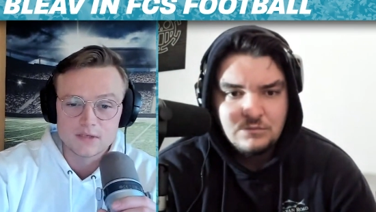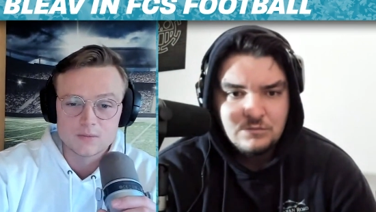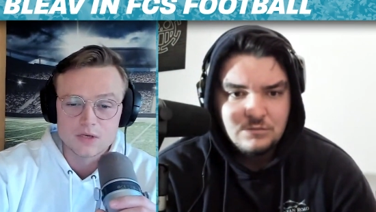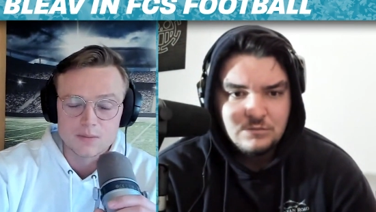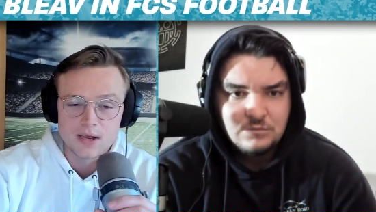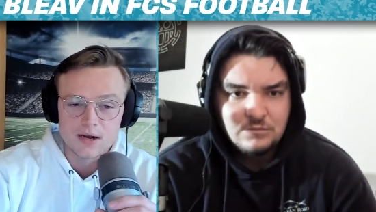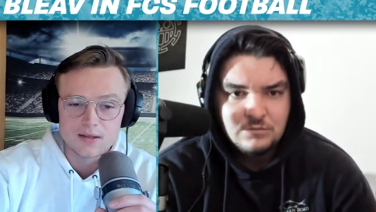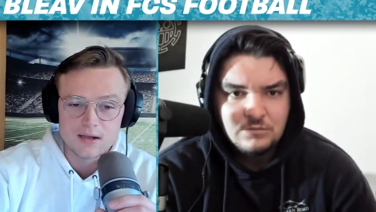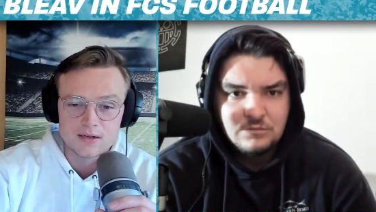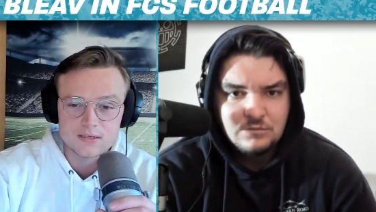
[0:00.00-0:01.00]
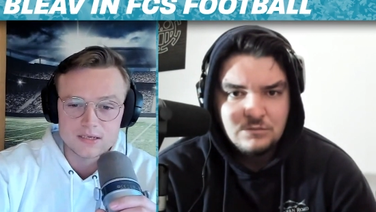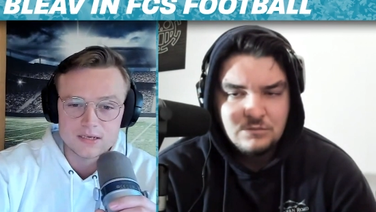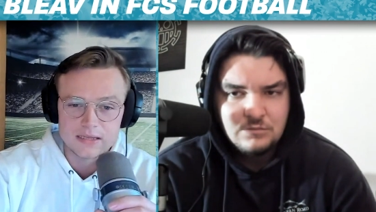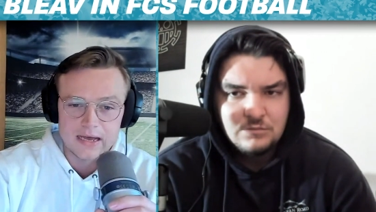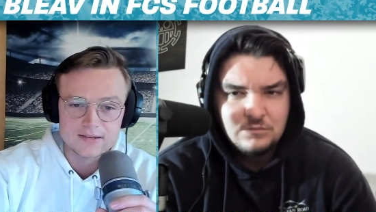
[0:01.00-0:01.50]
Speaker 1: teams coming out of the NEC,
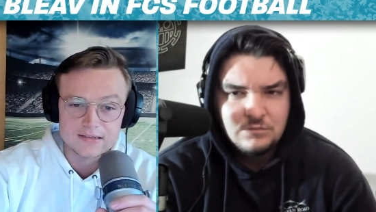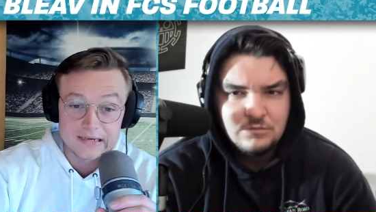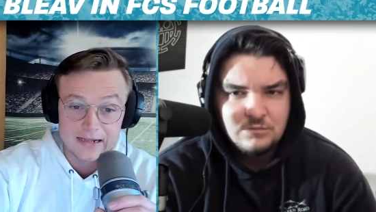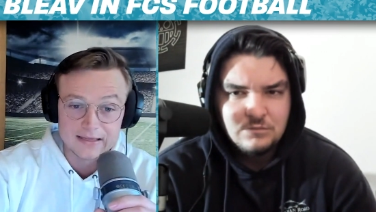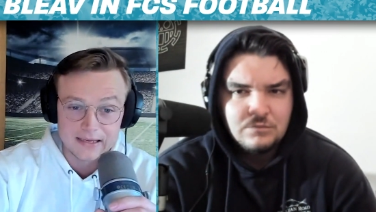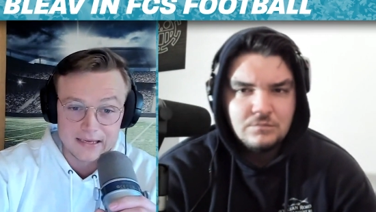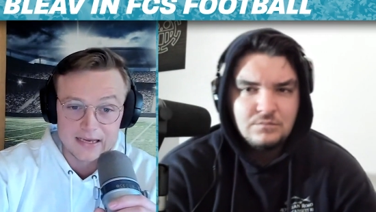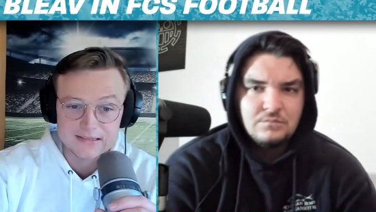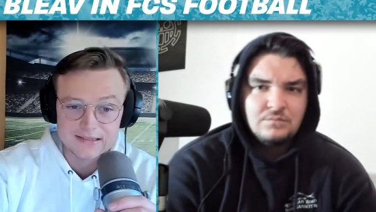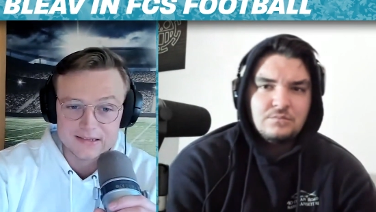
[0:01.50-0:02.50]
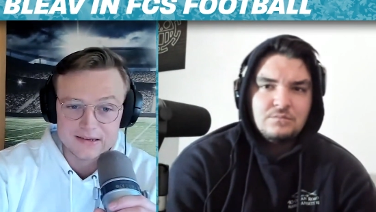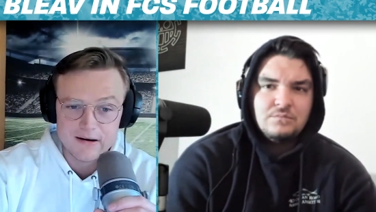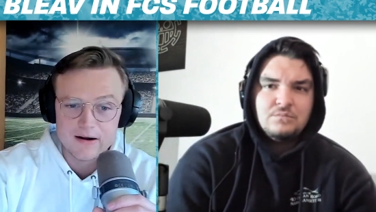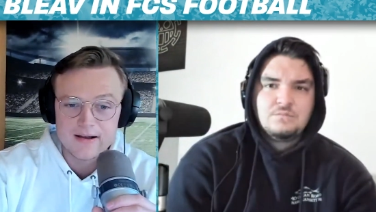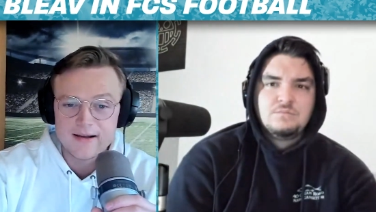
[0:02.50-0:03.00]
and that is not the case this
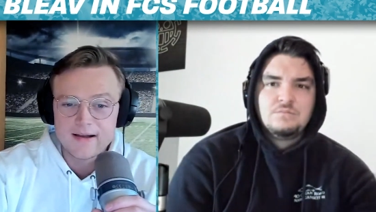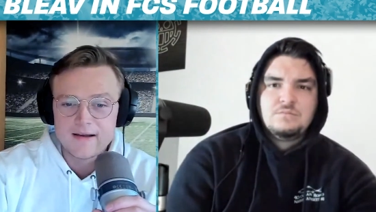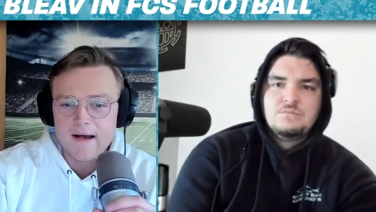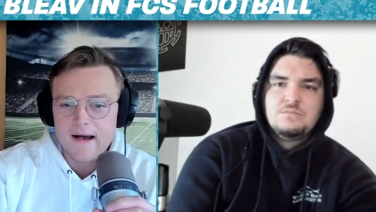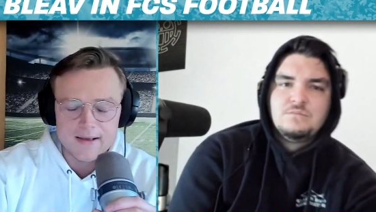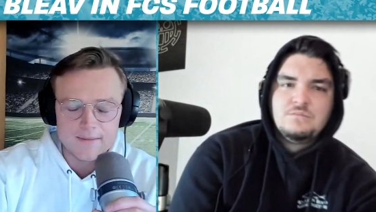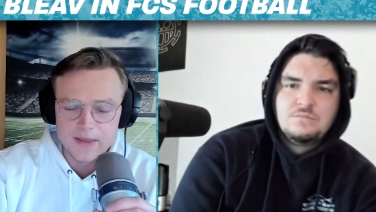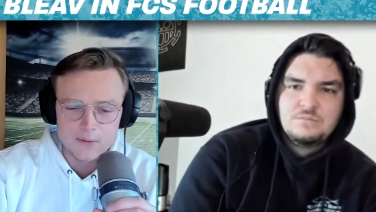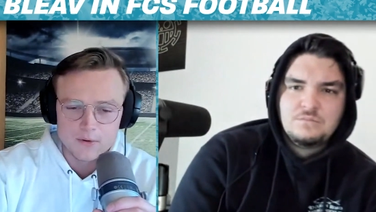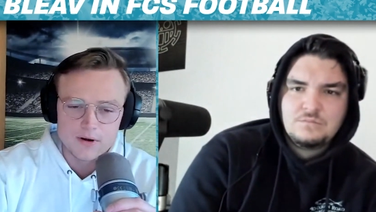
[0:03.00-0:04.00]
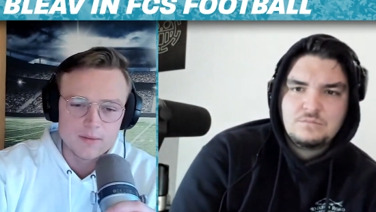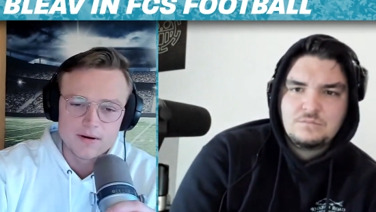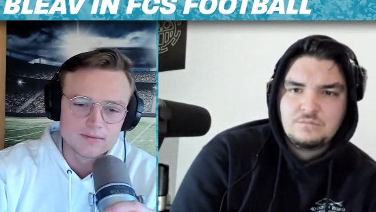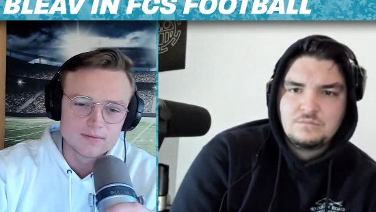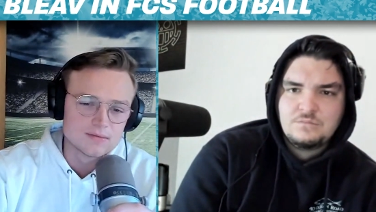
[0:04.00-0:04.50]
year. I am not worried
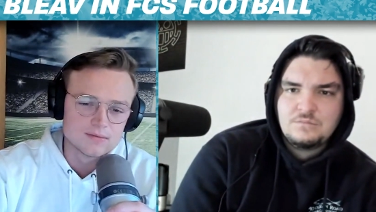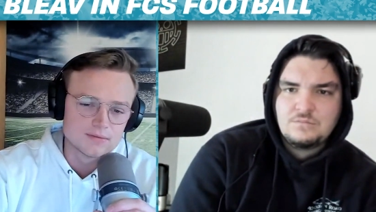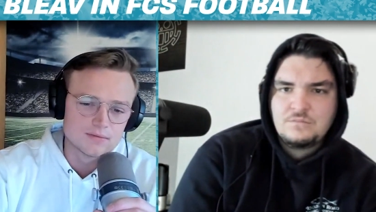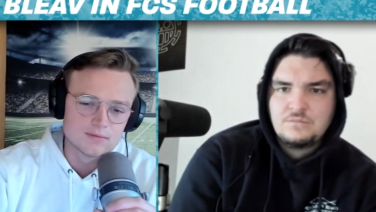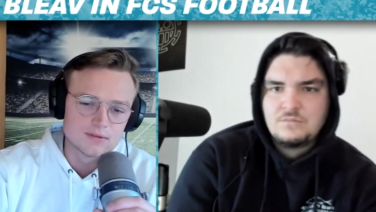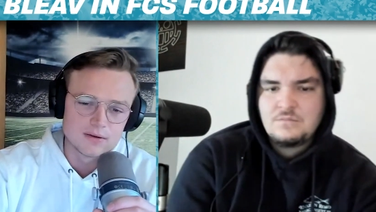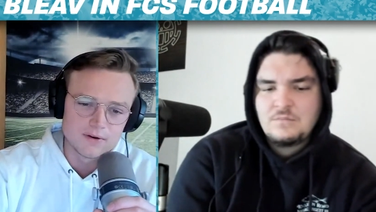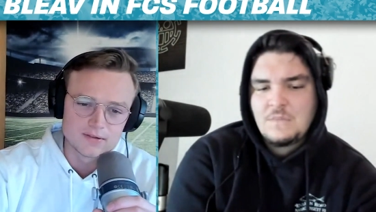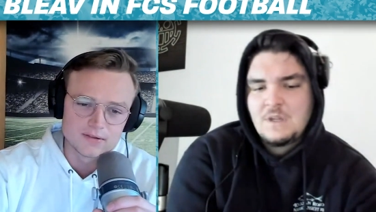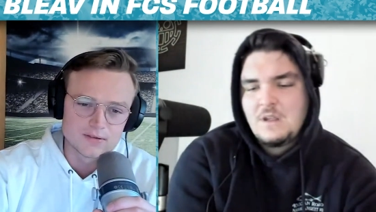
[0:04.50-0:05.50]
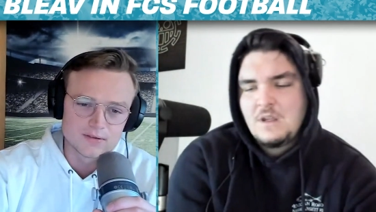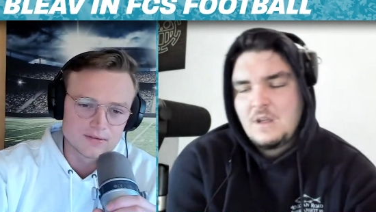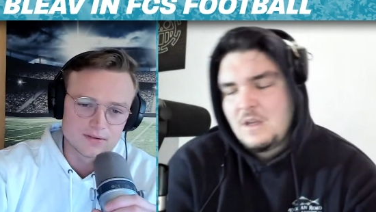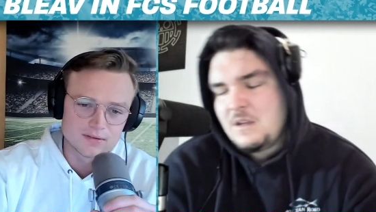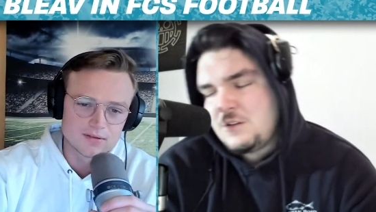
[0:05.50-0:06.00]
about St. Francis.
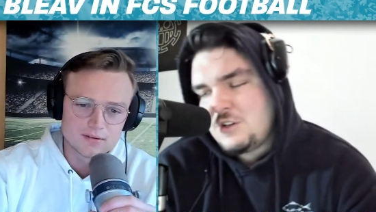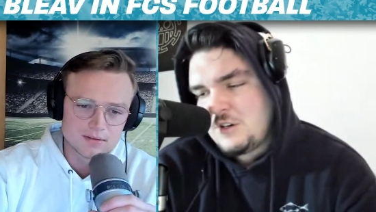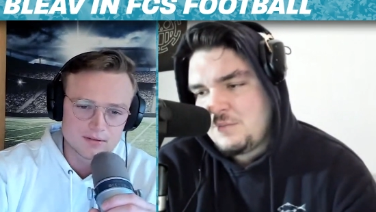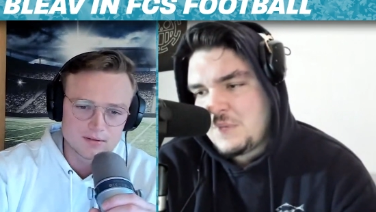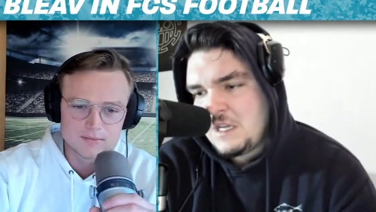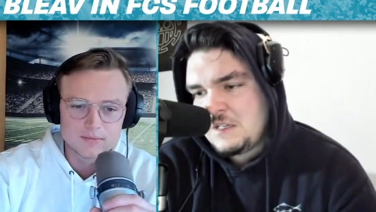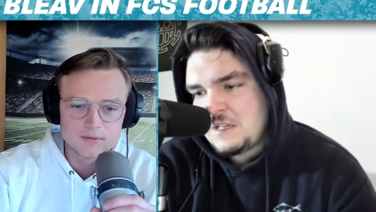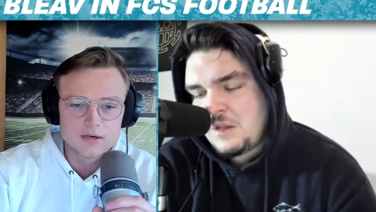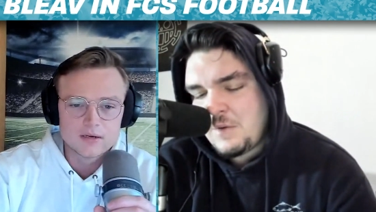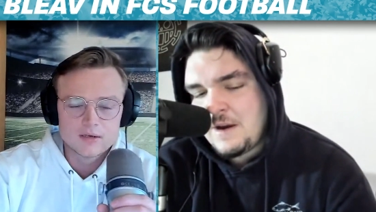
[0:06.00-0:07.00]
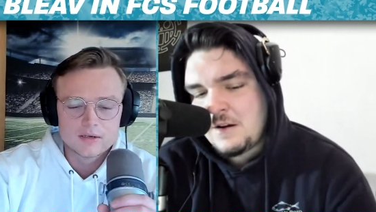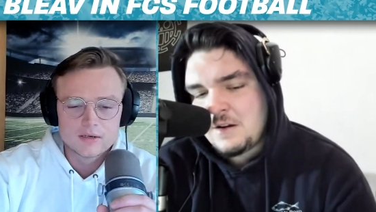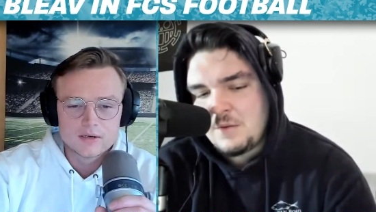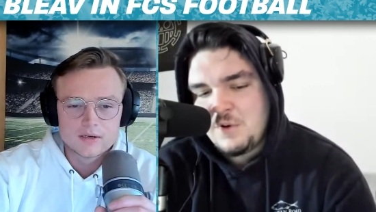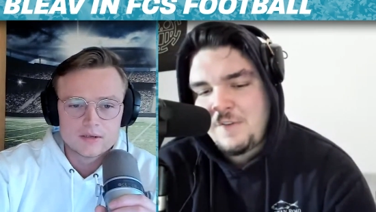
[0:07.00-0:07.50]
Speaker 2: He shouldn't be. Delaware going to
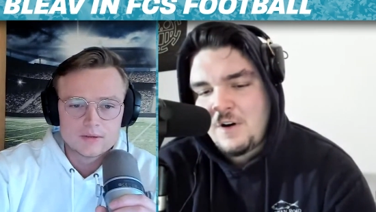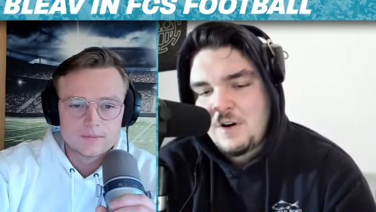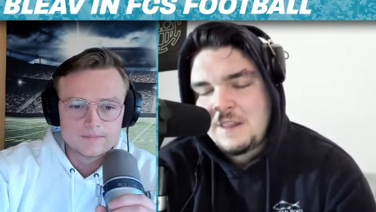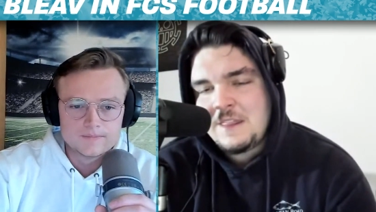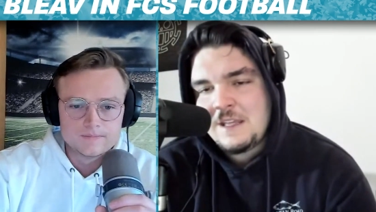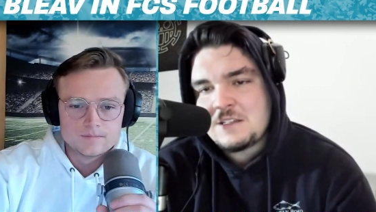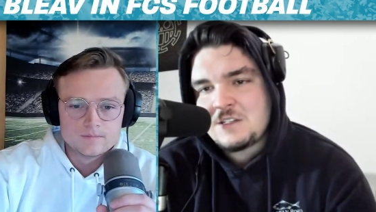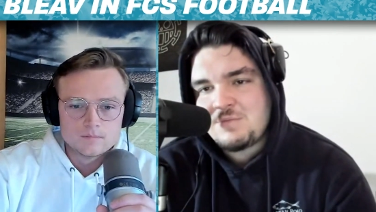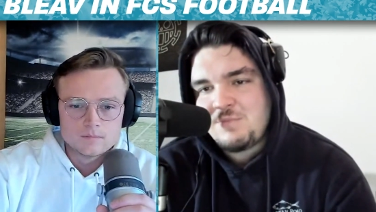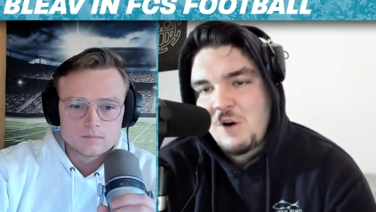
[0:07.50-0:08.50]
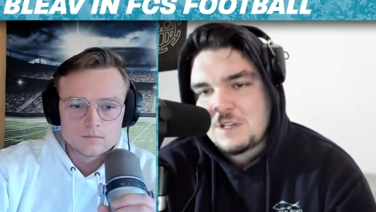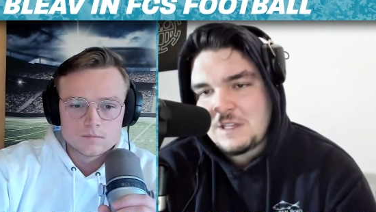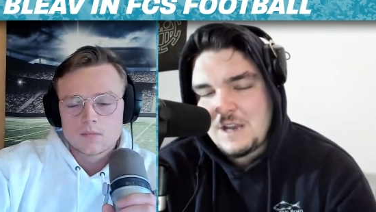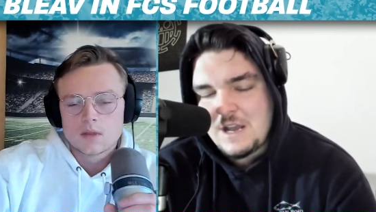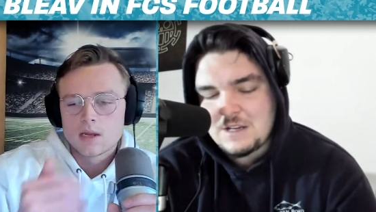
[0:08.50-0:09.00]
move on, and they get smoked in the
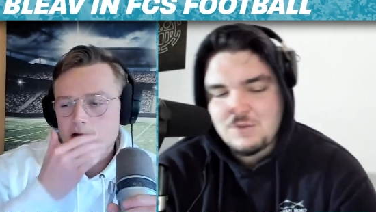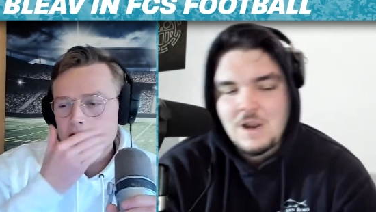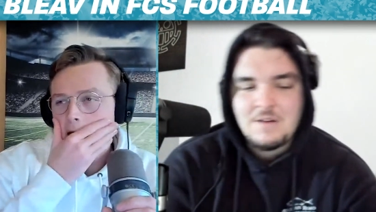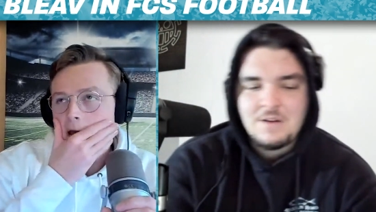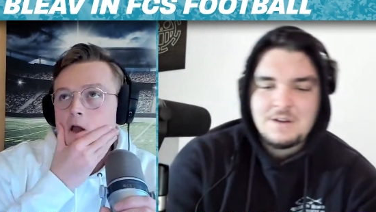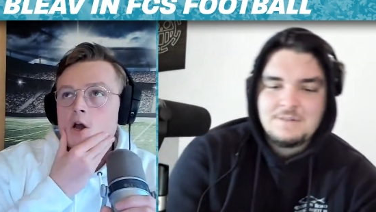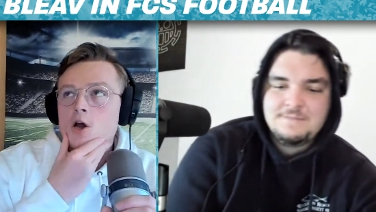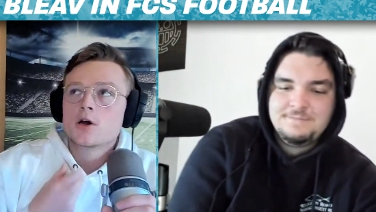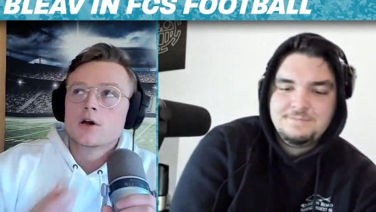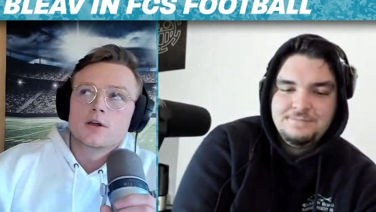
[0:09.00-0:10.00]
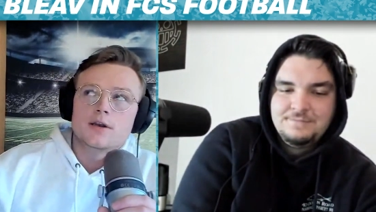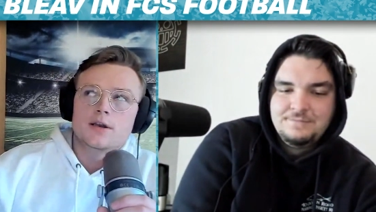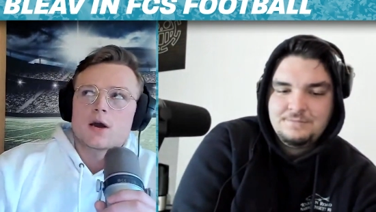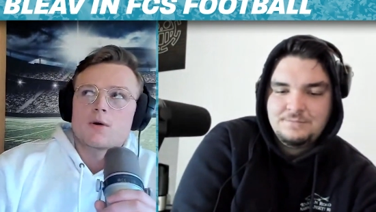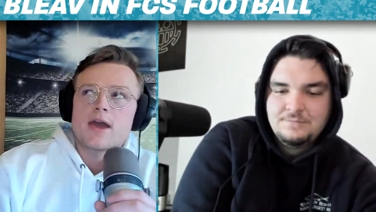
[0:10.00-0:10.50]
next round.
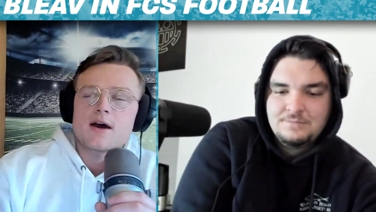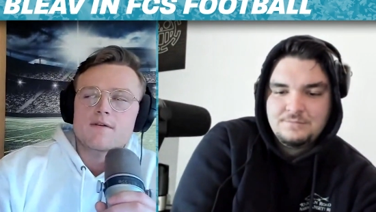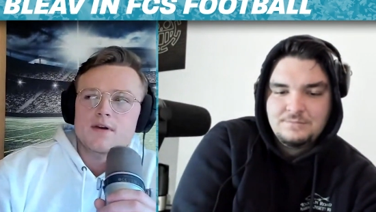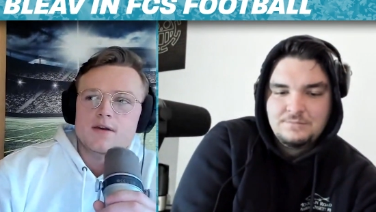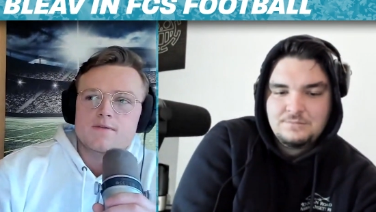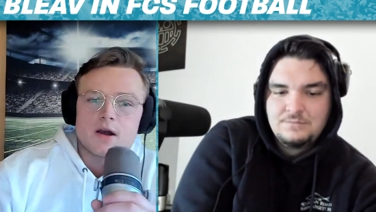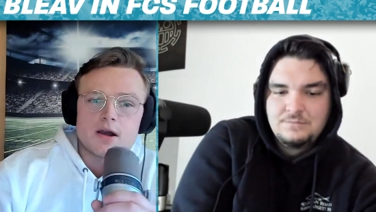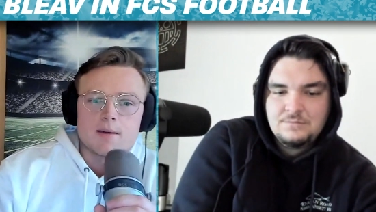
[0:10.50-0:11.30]
Speaker 1: Now we have a very